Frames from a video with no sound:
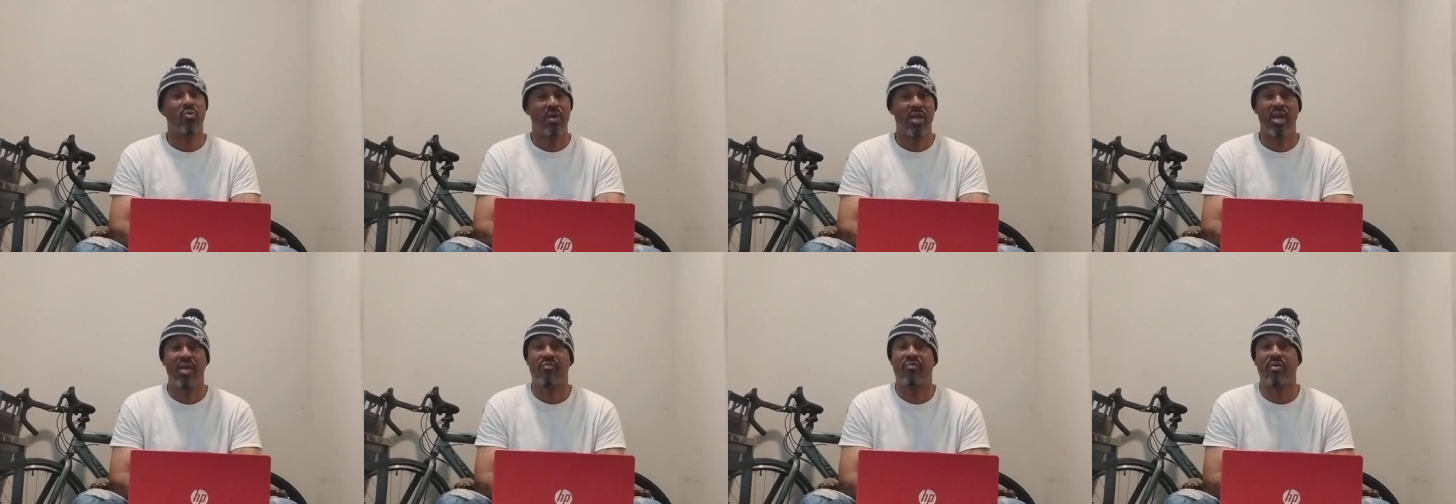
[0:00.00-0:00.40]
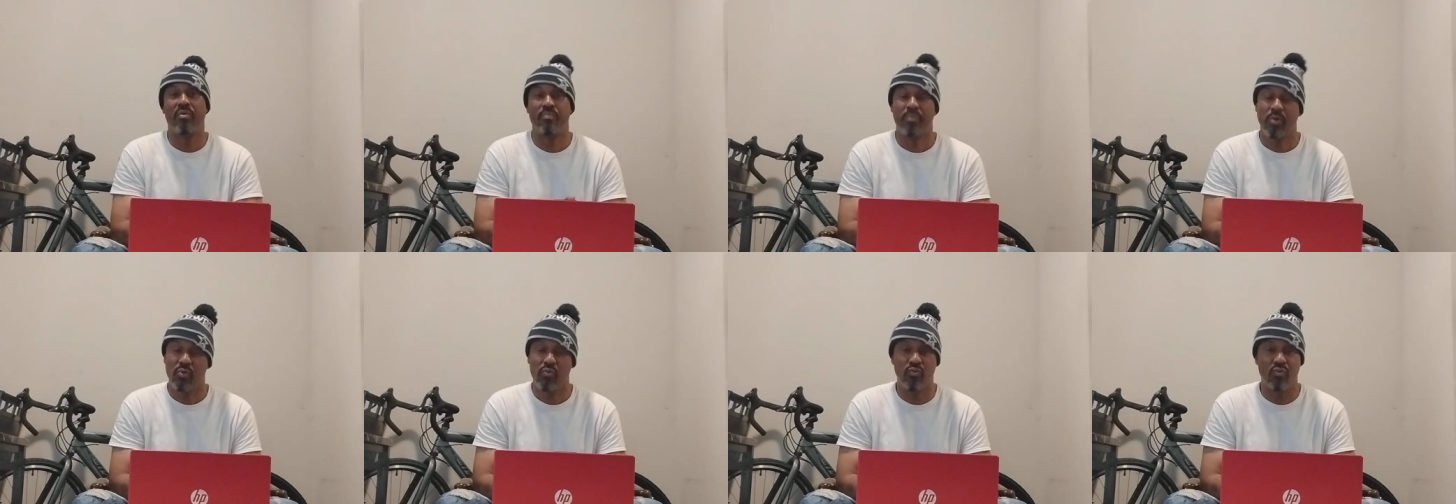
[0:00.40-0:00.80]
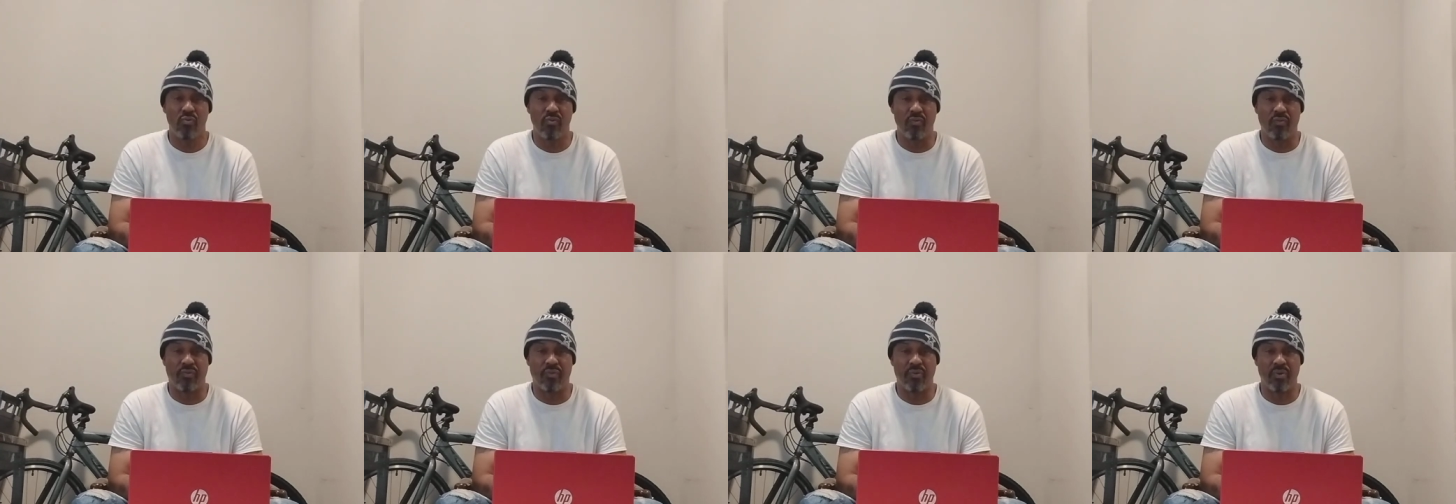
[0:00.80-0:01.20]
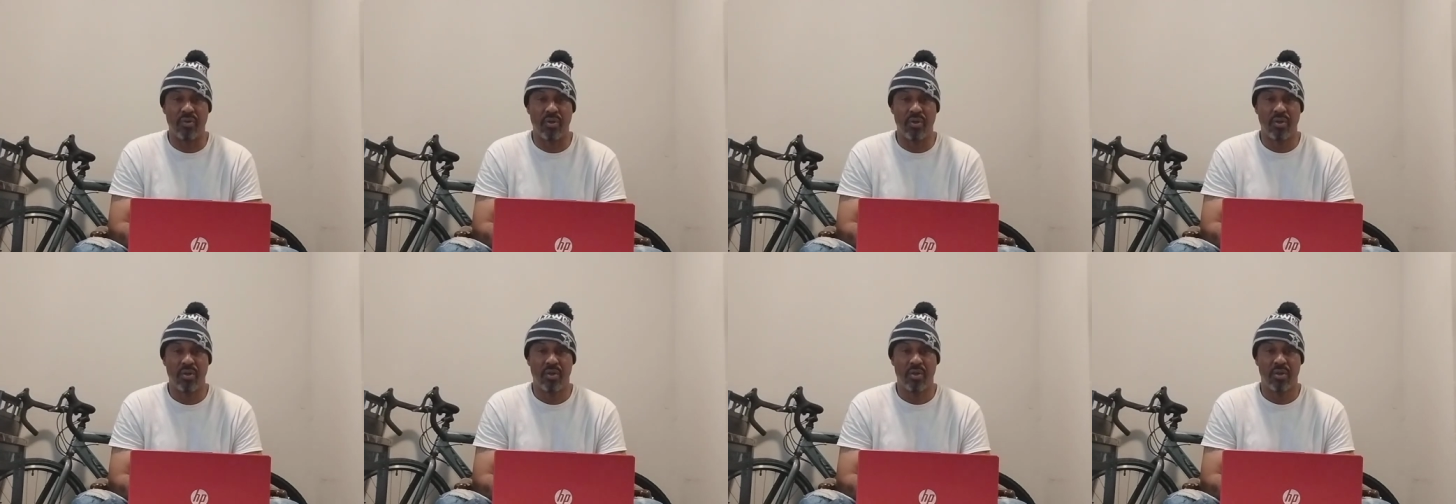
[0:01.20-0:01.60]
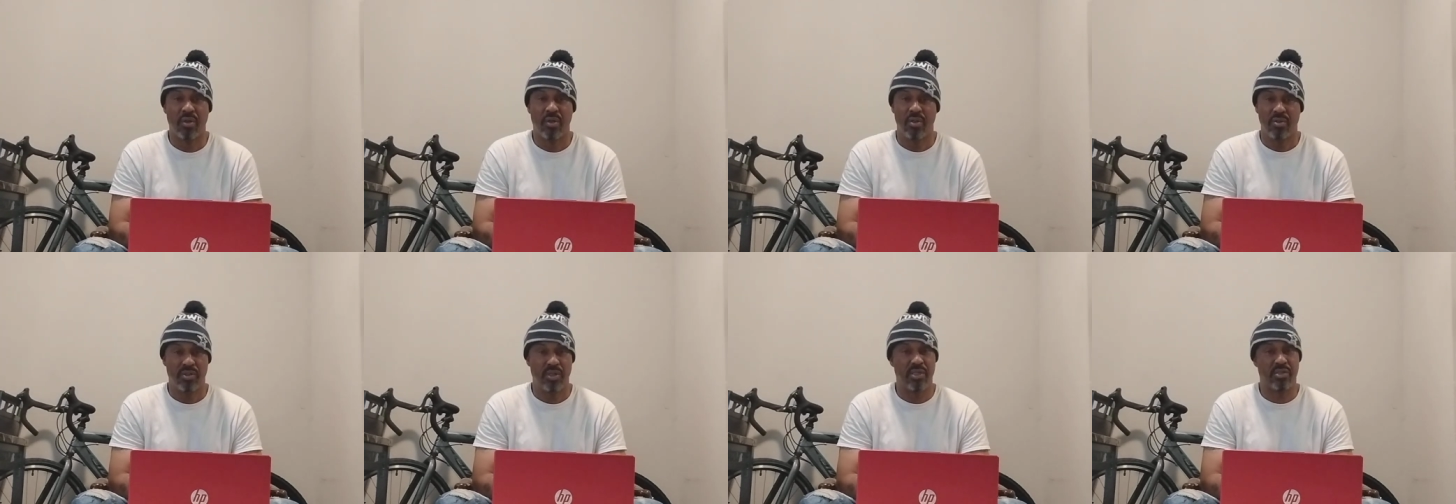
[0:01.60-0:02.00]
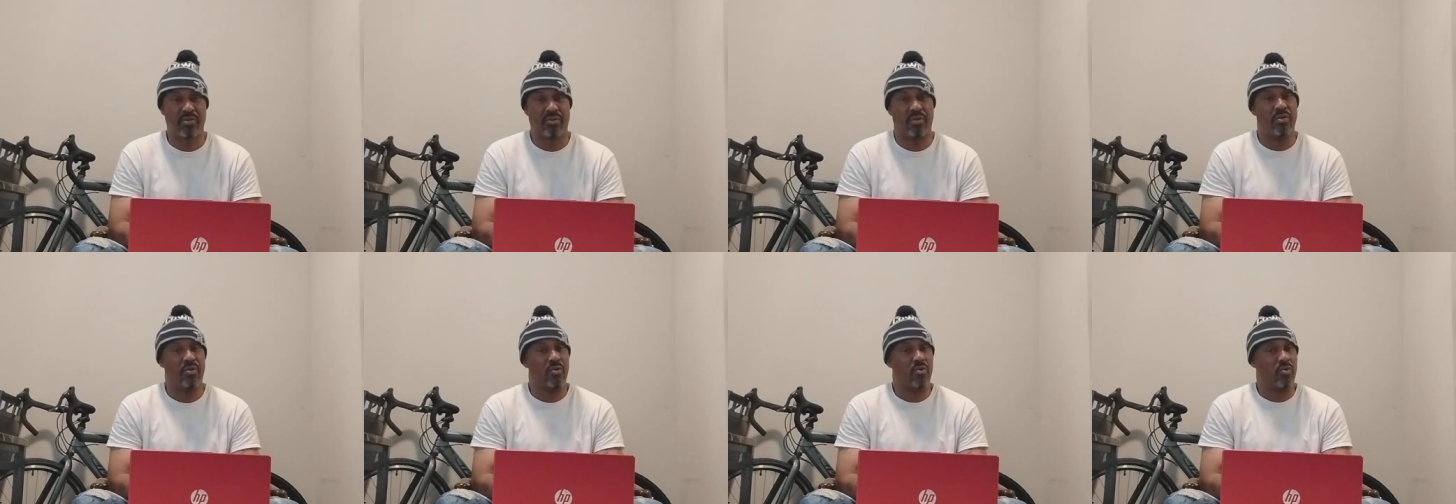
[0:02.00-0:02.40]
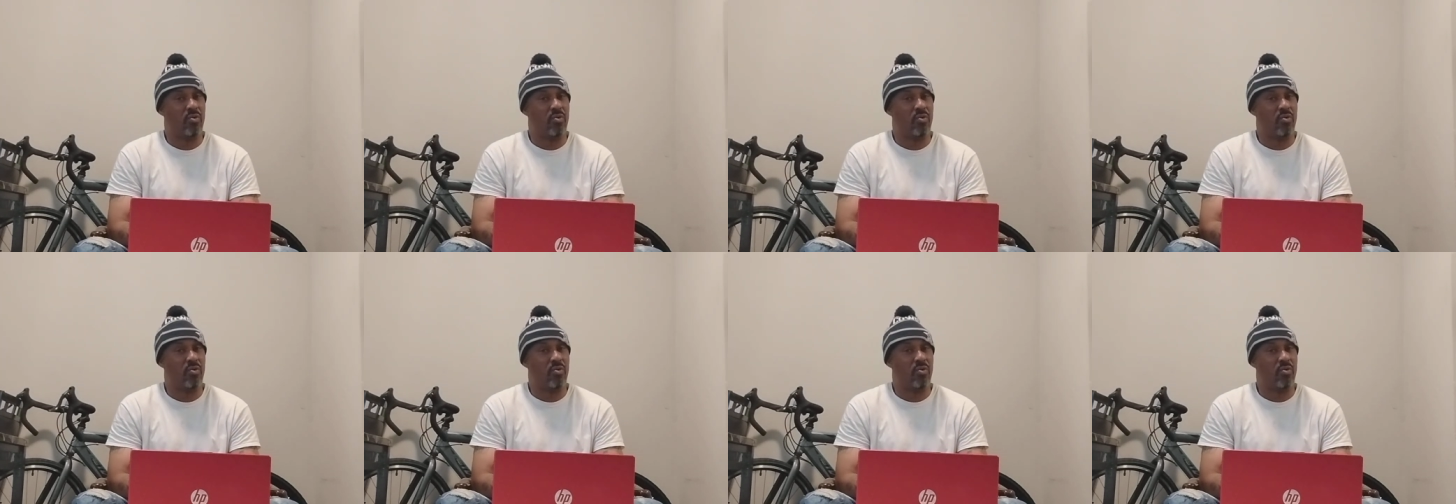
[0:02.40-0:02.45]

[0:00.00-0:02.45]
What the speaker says: your every move, just